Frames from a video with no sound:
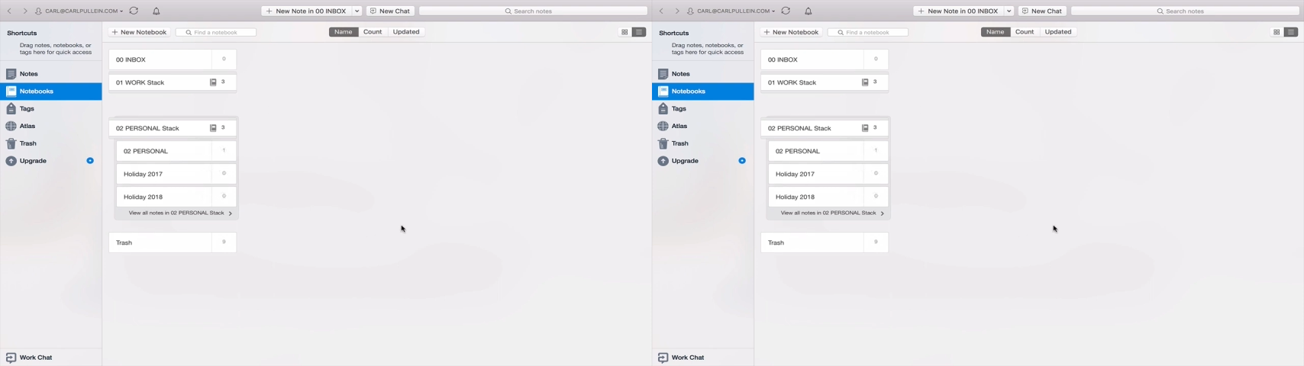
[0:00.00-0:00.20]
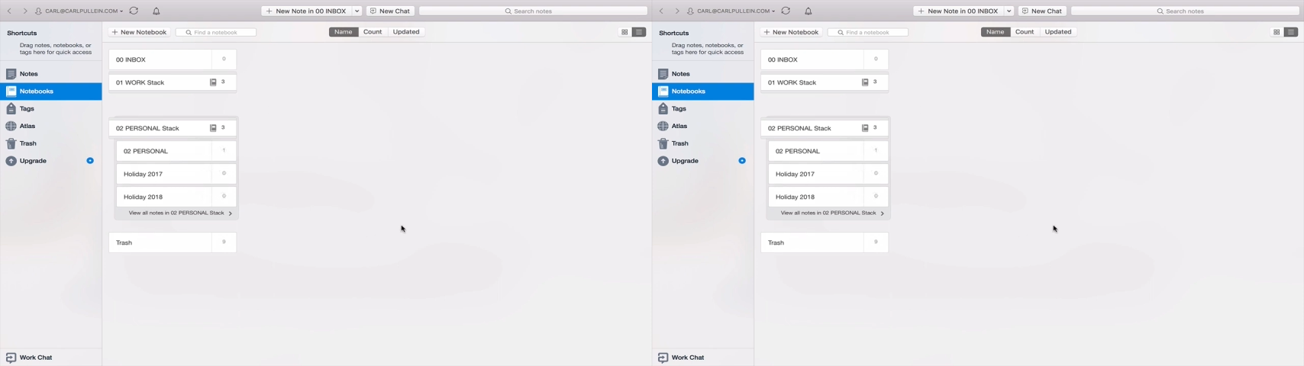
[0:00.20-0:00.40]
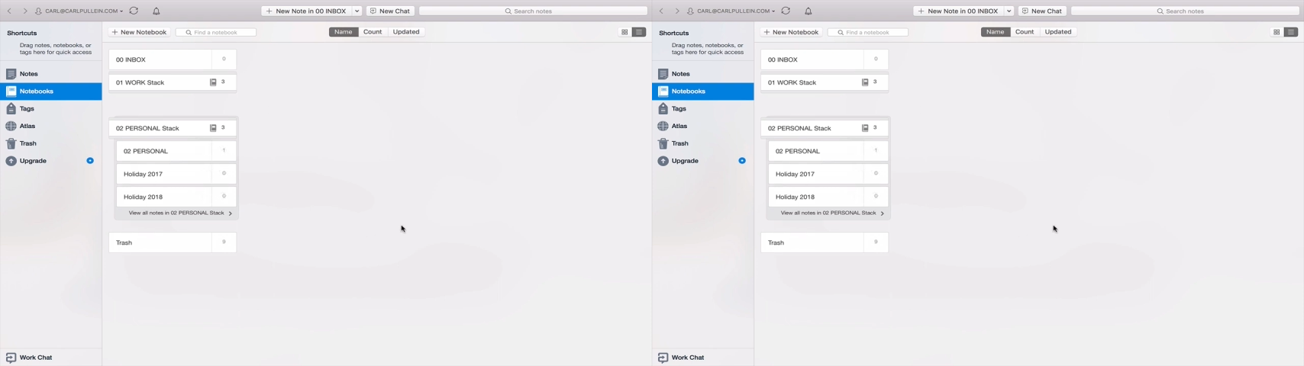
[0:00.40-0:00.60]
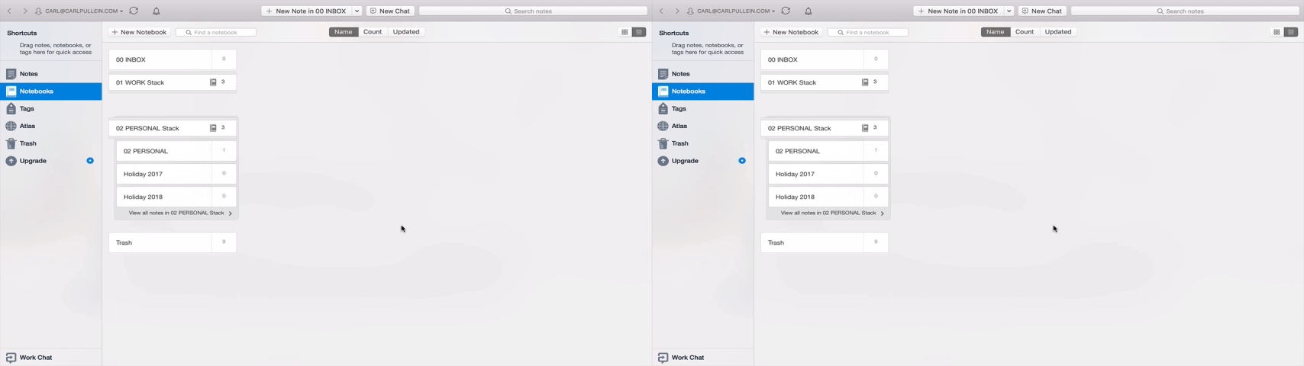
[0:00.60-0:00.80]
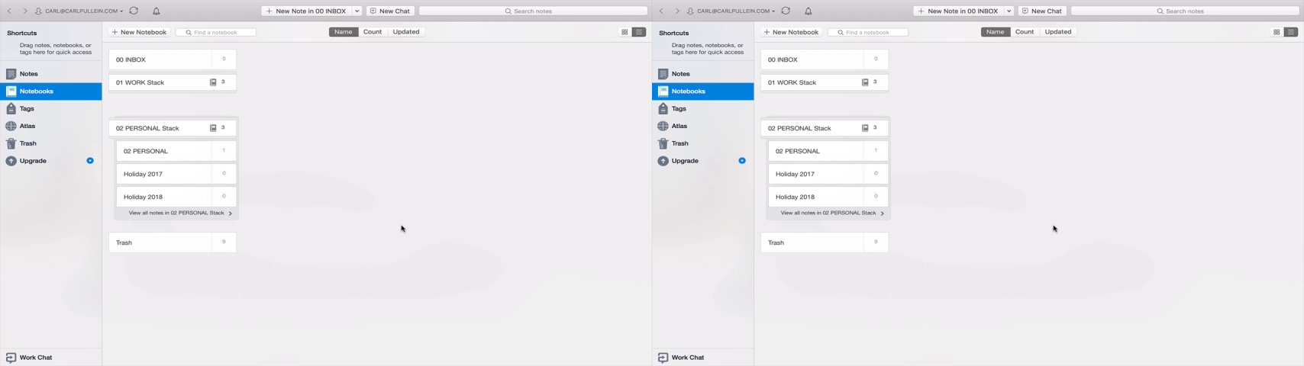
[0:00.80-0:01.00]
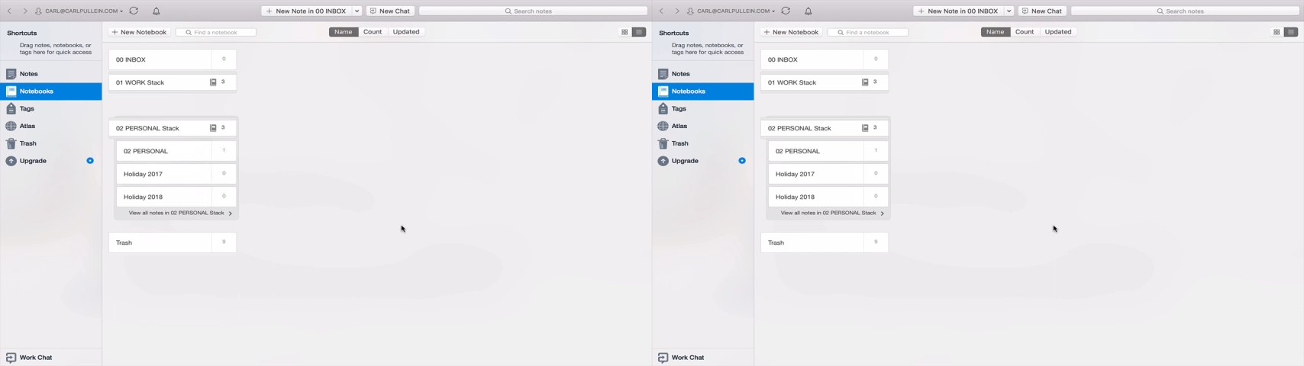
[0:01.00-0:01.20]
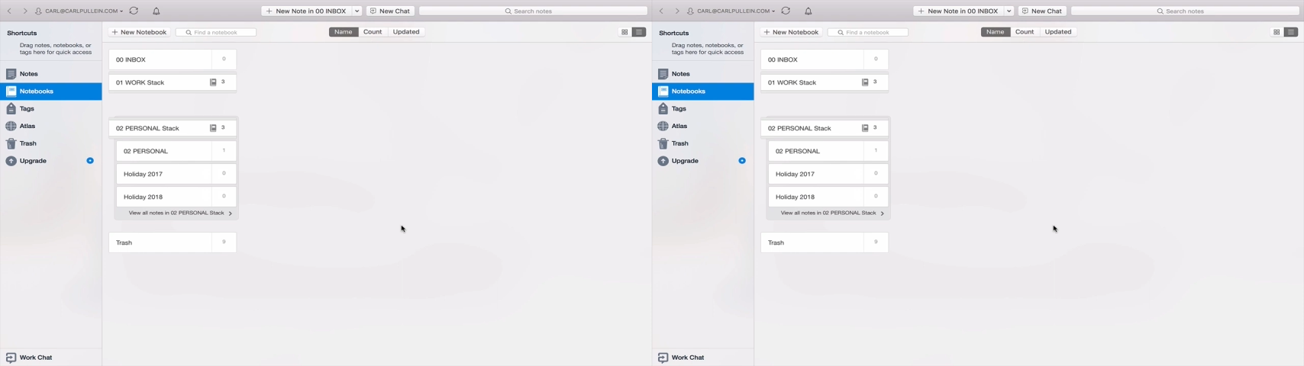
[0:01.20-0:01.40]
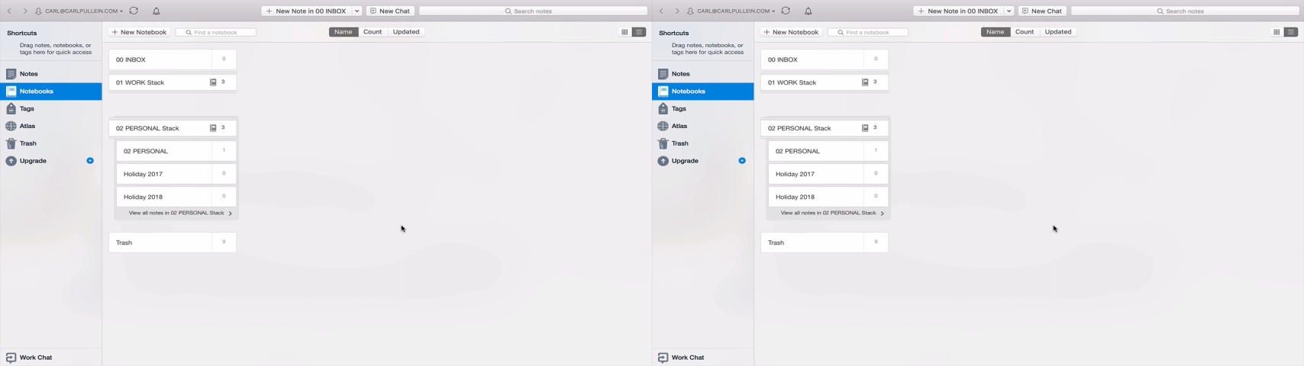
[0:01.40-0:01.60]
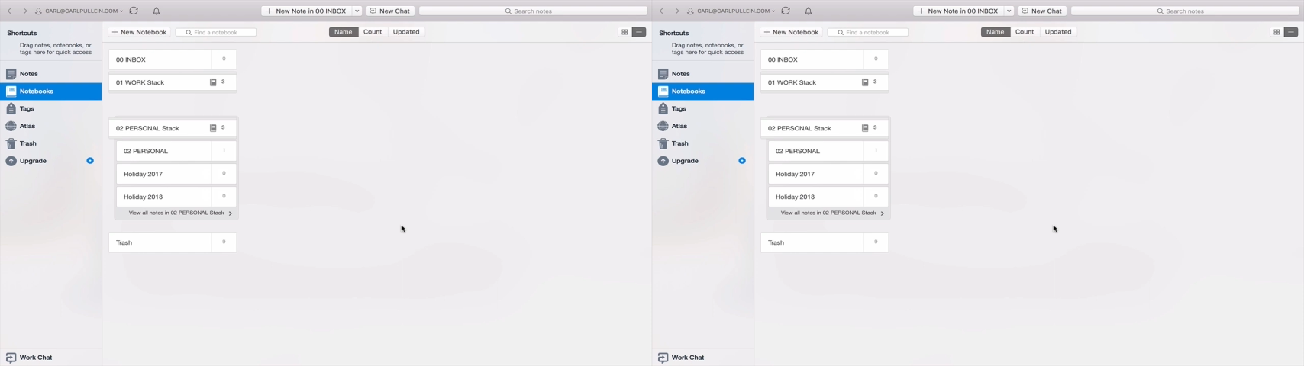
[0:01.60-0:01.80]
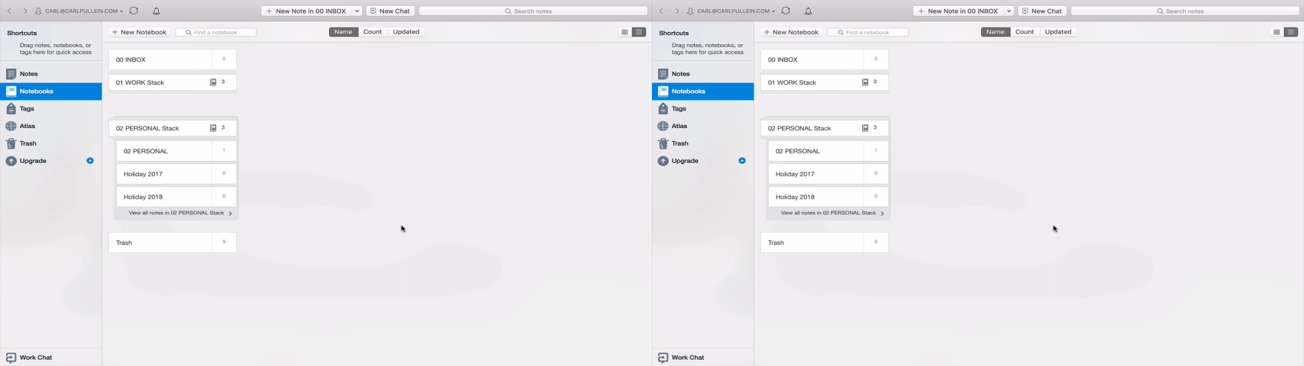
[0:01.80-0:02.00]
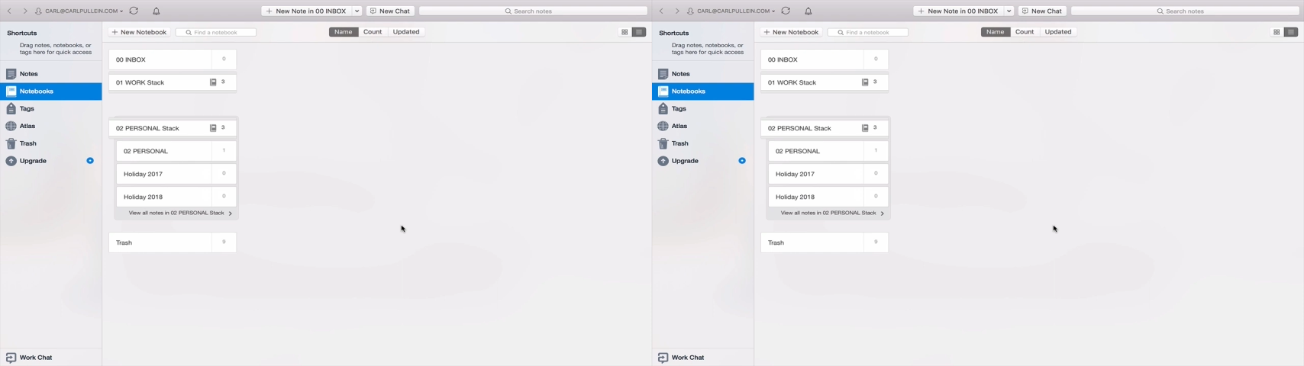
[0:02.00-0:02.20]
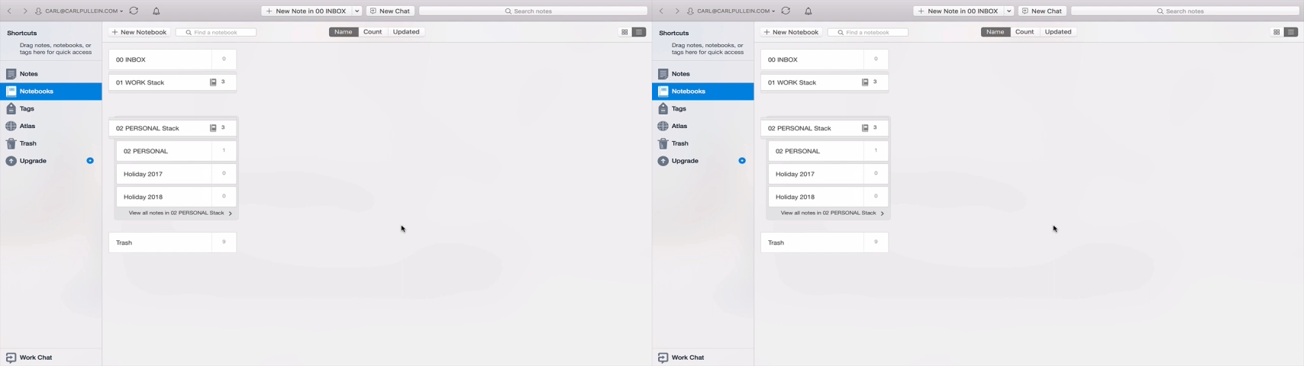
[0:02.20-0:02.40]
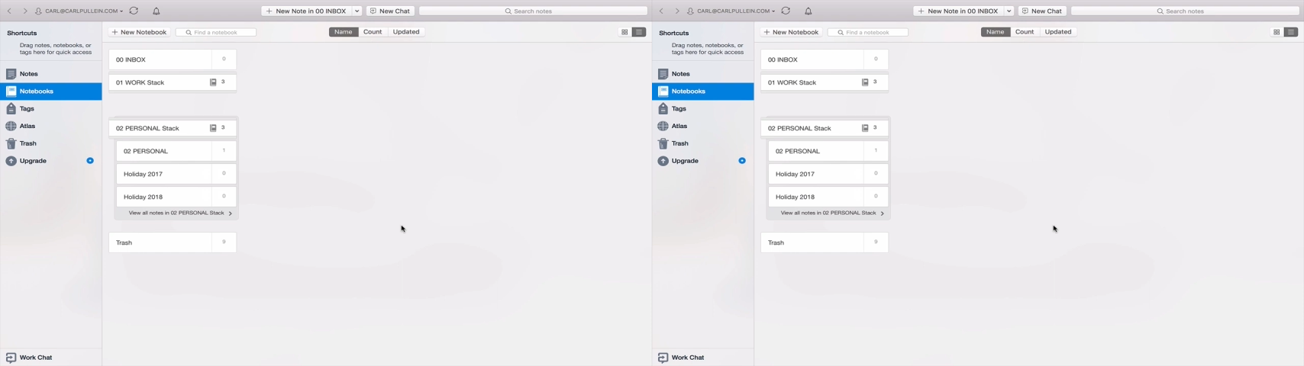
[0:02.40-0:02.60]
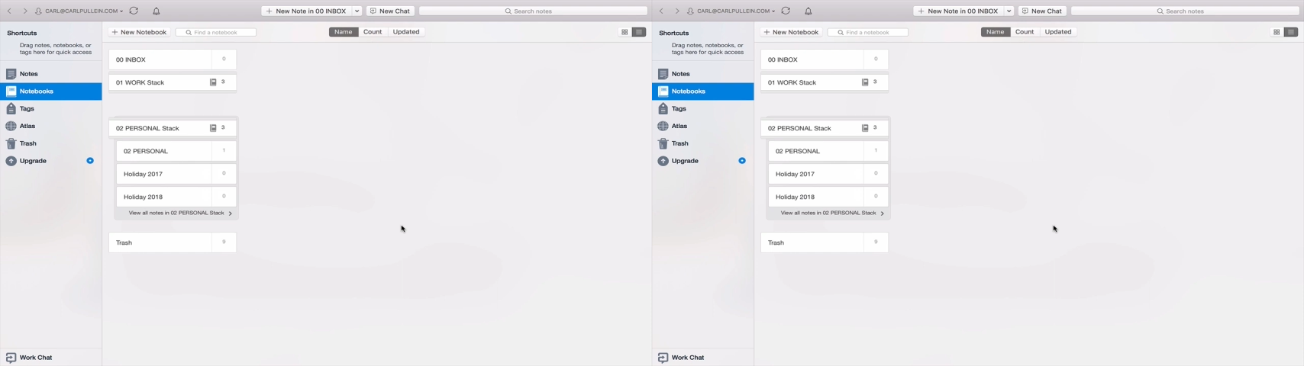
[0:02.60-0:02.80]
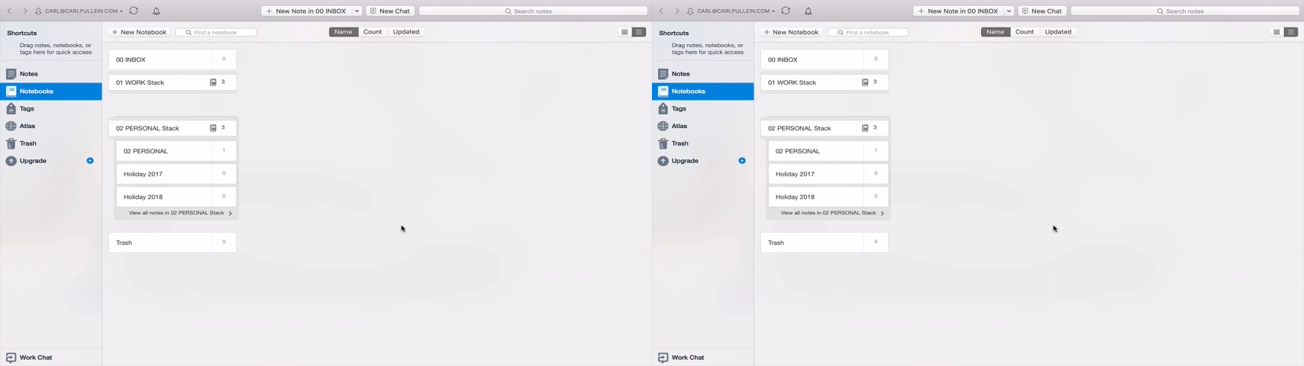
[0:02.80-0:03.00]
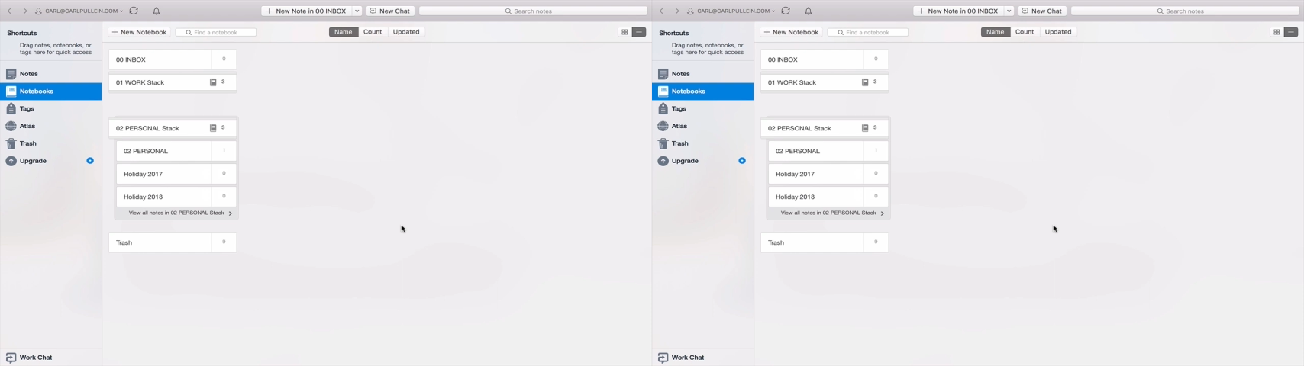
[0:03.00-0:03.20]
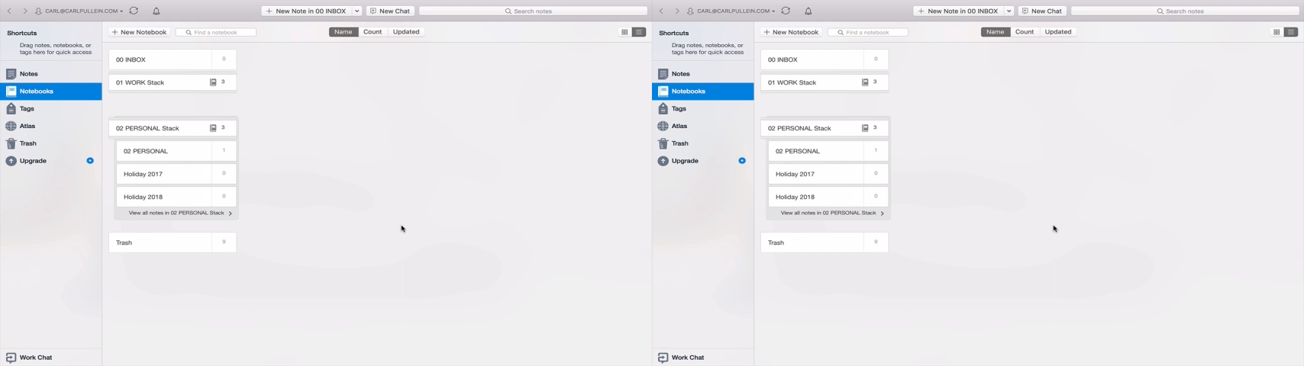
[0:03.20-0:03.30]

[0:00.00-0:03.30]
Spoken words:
(no speaker visible)